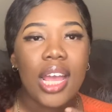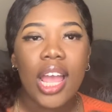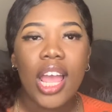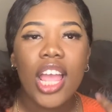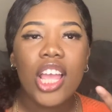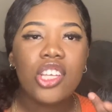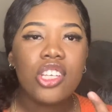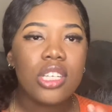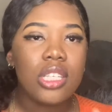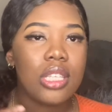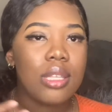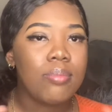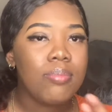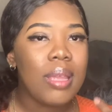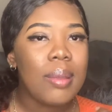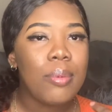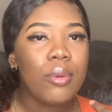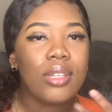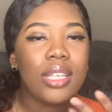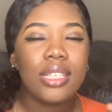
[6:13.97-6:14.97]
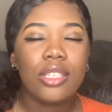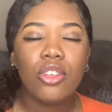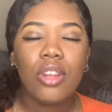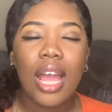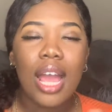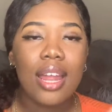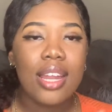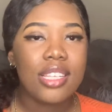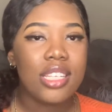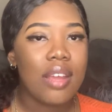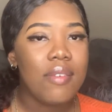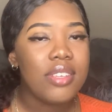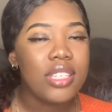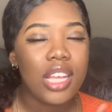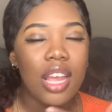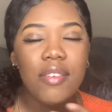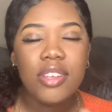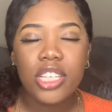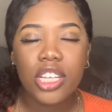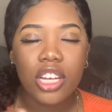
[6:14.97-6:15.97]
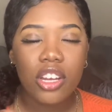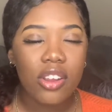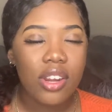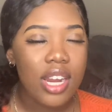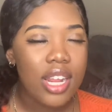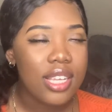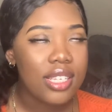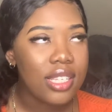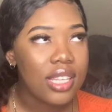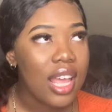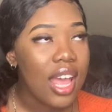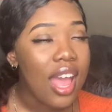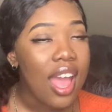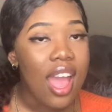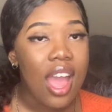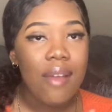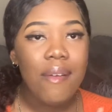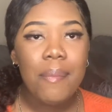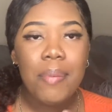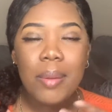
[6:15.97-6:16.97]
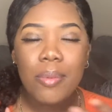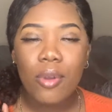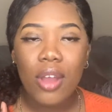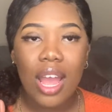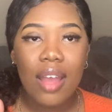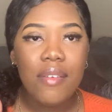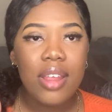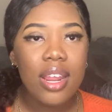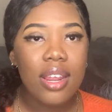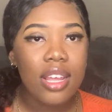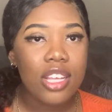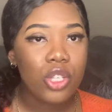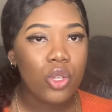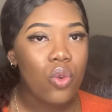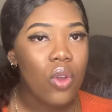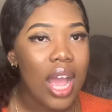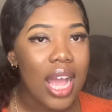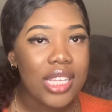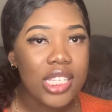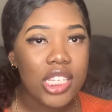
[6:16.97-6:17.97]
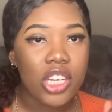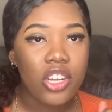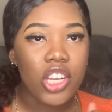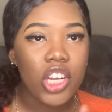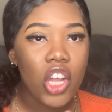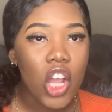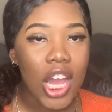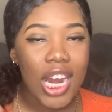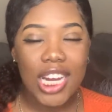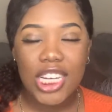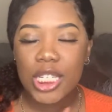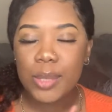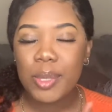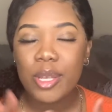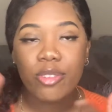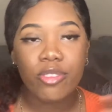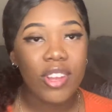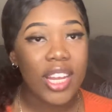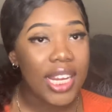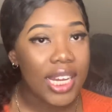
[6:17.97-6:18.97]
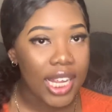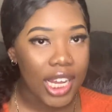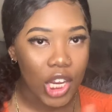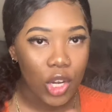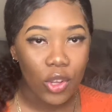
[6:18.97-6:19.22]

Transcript: It's just people. That's you know how it is. Every every securities, every people, every school has security guard that just be fiending.